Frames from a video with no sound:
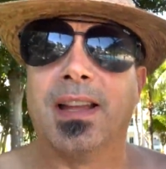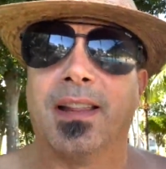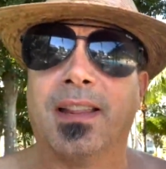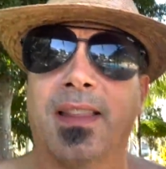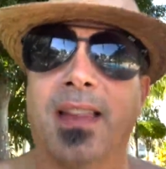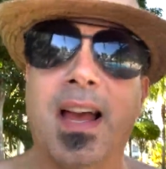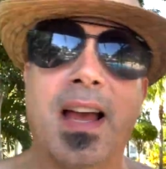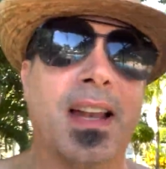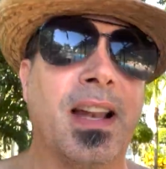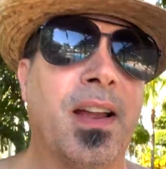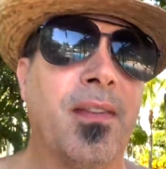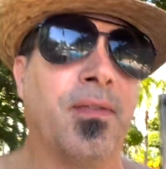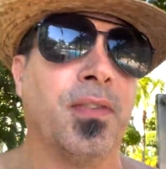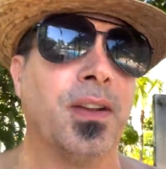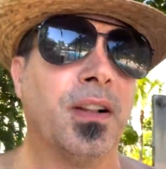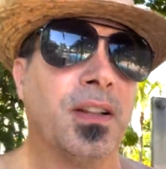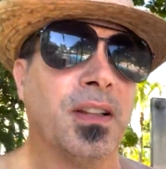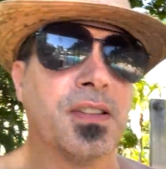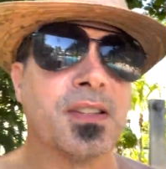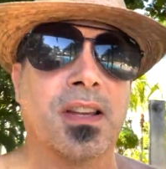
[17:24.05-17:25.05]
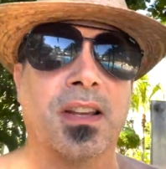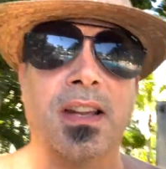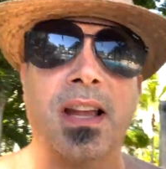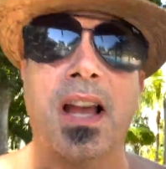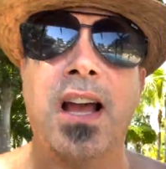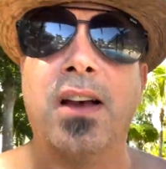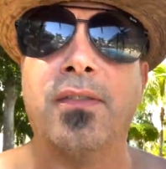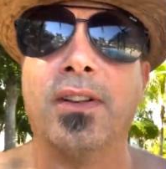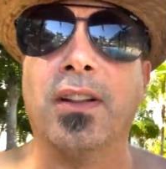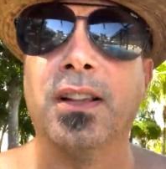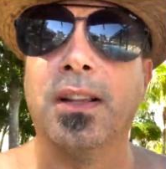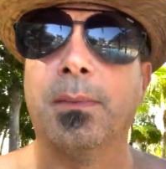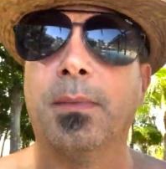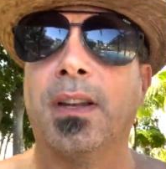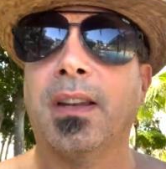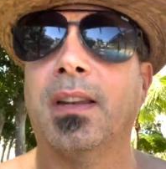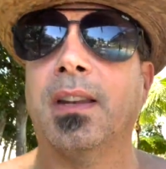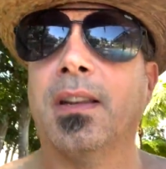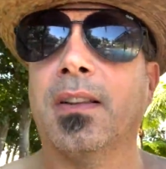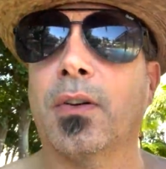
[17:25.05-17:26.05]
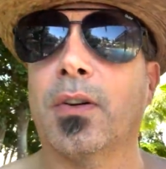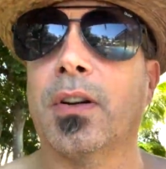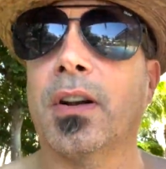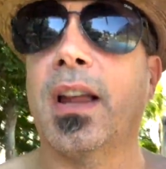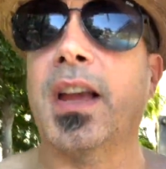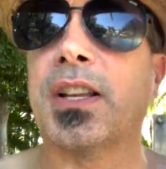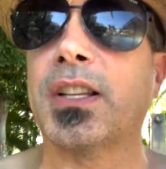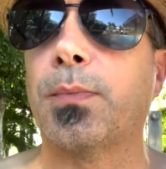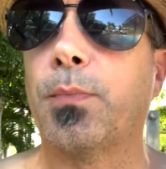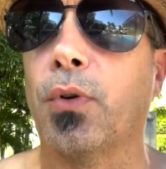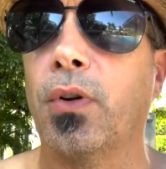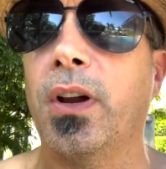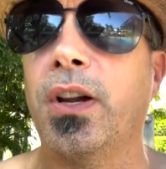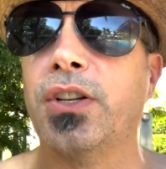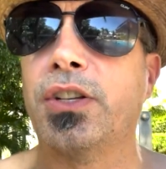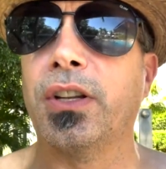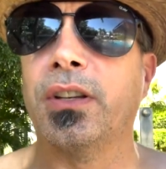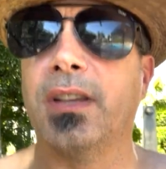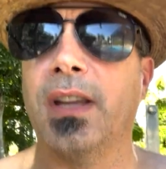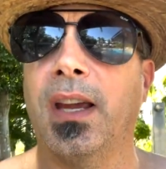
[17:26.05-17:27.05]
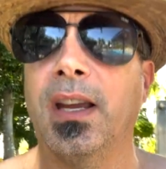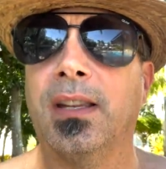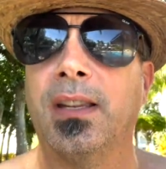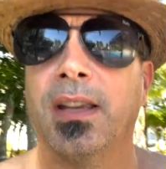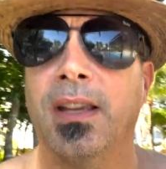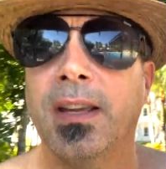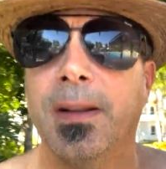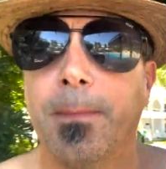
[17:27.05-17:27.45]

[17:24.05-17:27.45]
that I feel is going to have a limited or expiration date.